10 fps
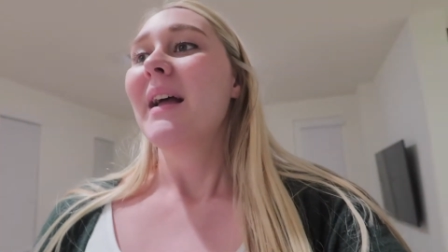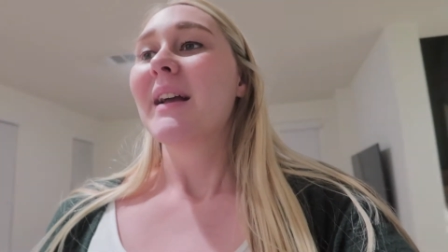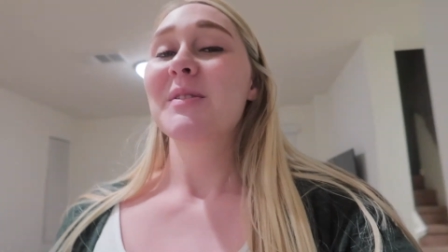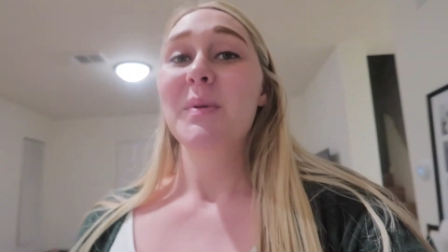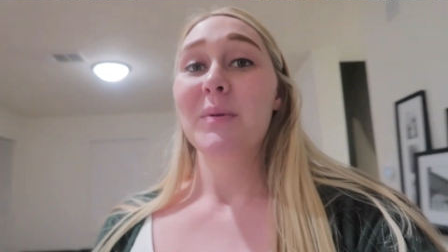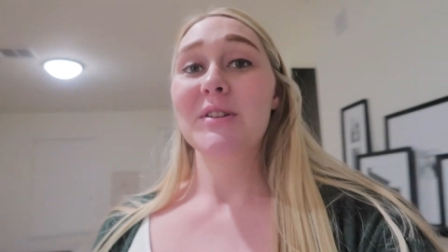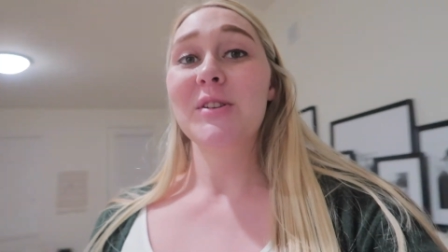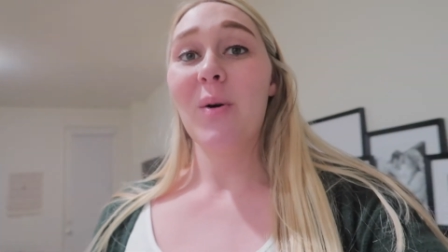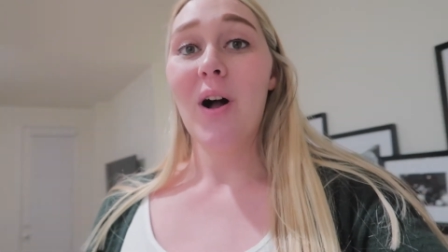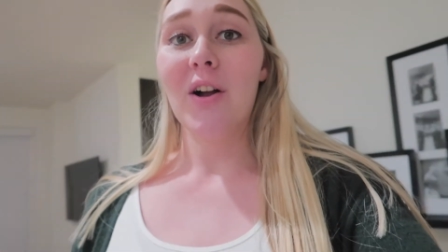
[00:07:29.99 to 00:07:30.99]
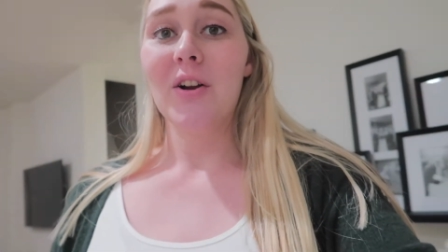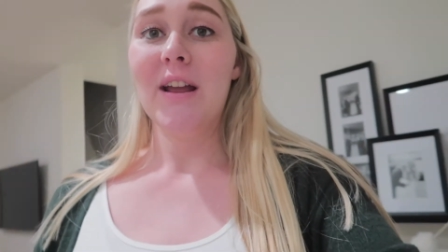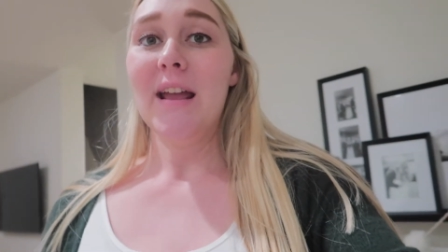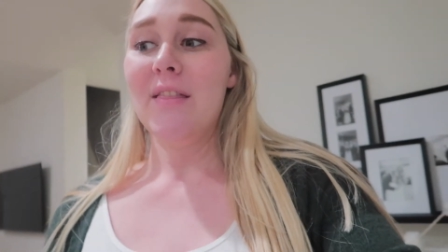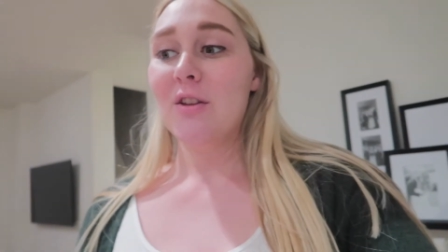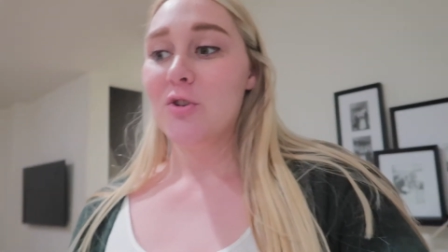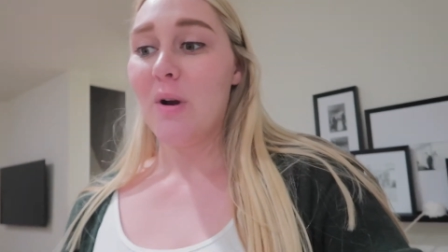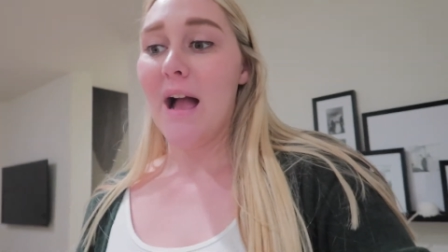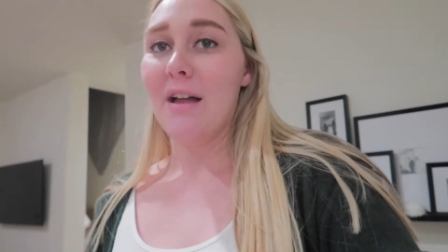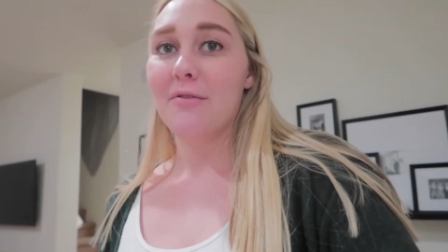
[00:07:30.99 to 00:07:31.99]
because we were so hungry, and the
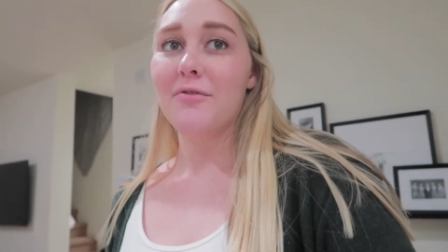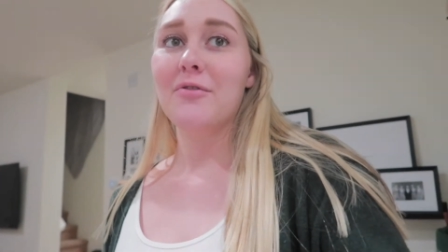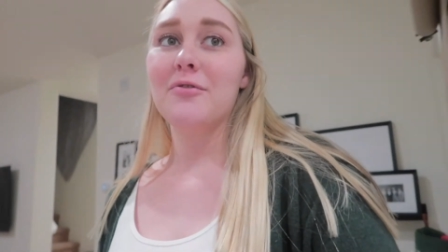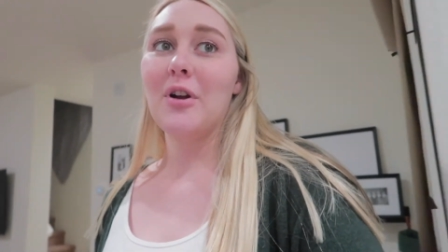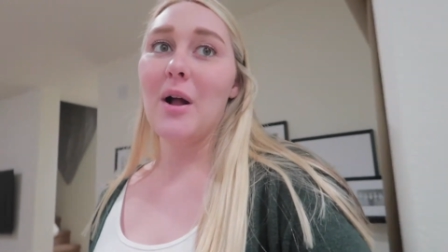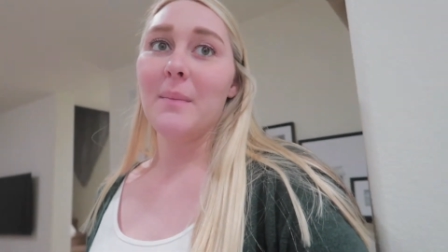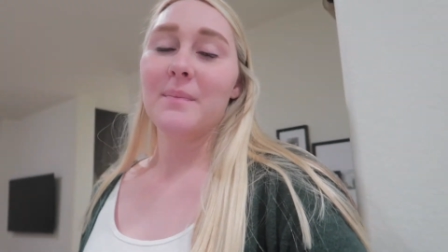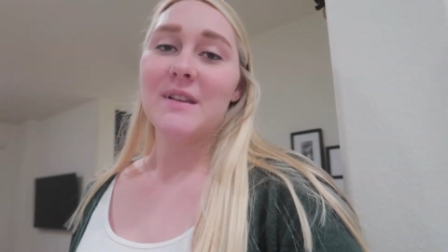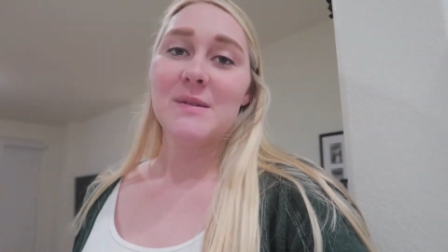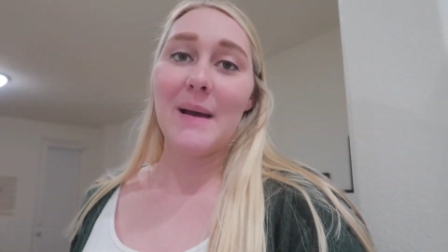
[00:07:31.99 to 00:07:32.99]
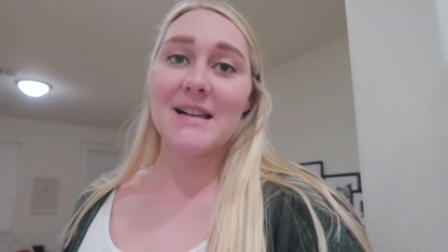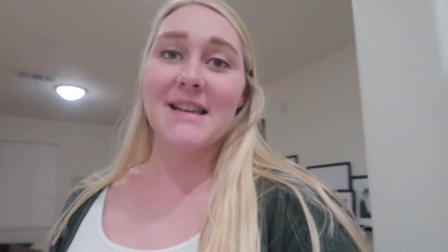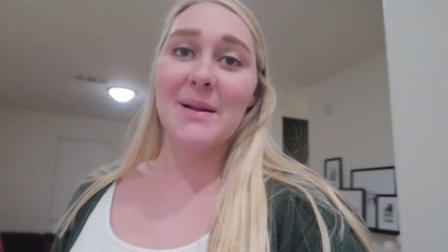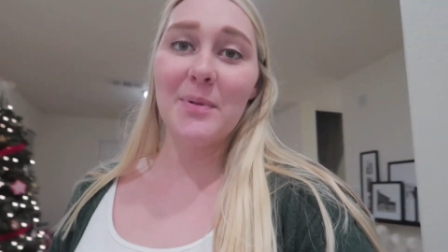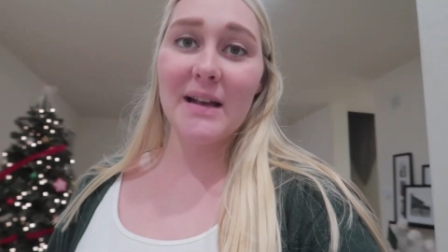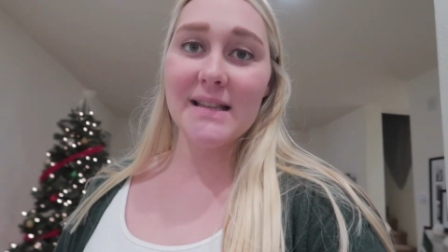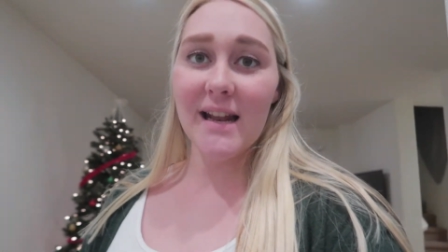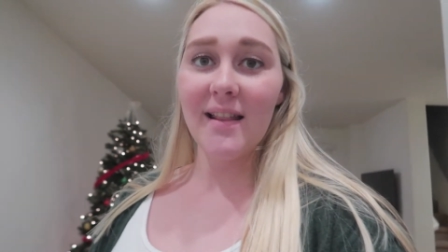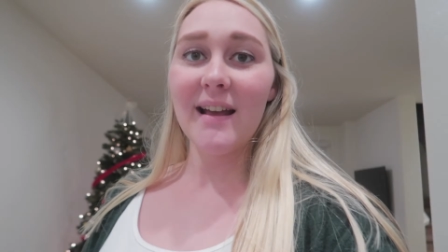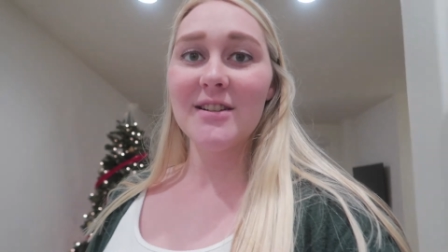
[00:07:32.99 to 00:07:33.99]
drive from this Mexican place
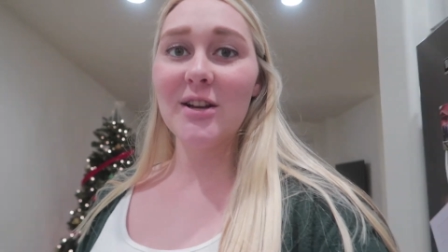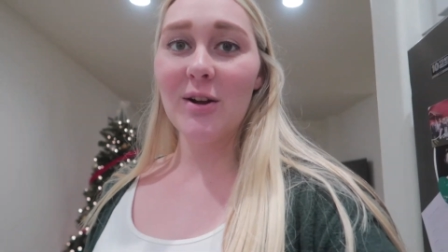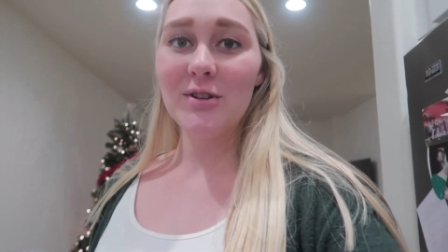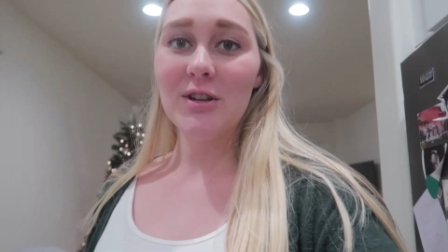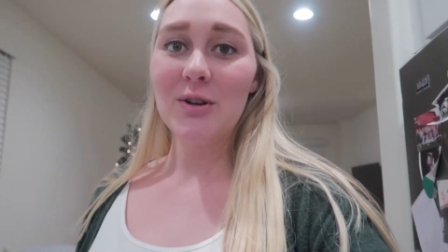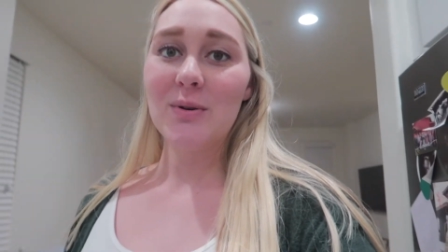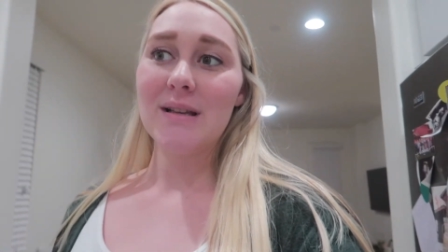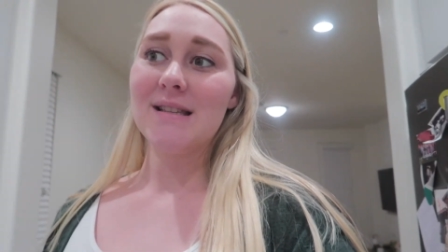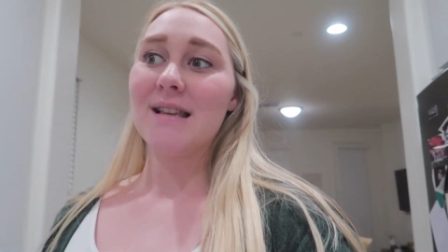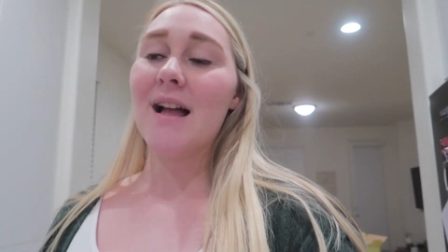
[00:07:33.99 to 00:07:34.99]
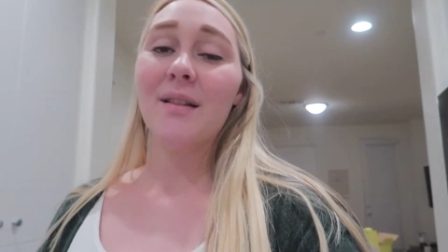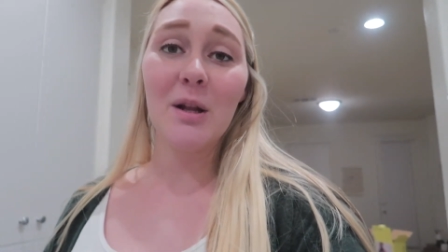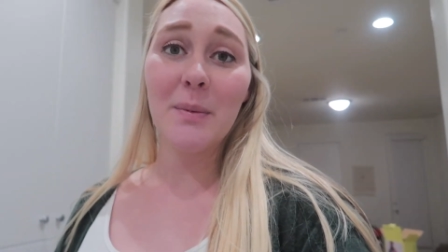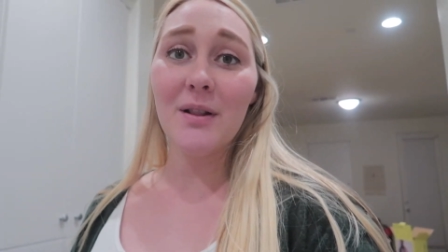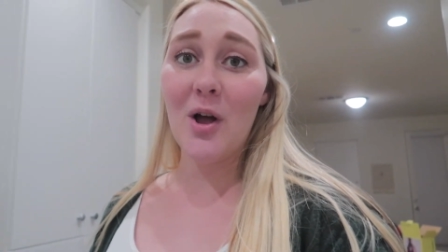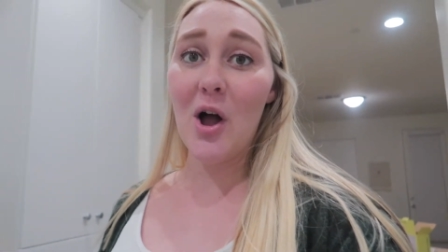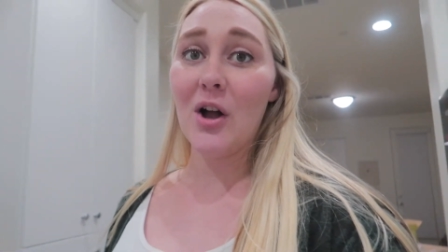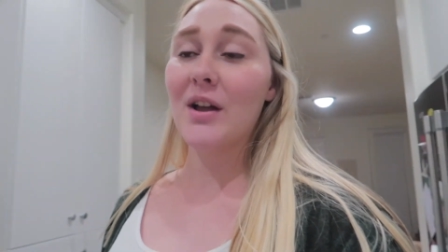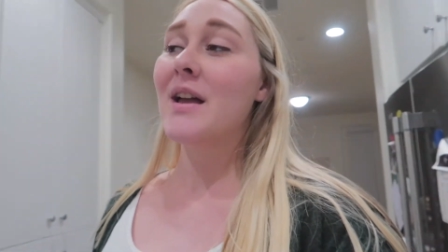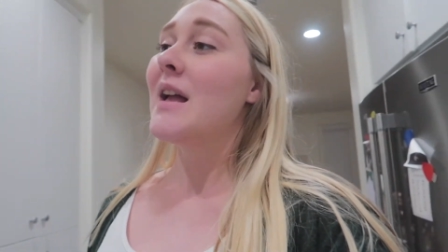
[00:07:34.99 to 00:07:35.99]
that I like to go to is a little bit
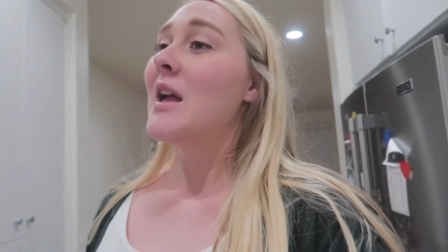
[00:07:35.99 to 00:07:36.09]
long.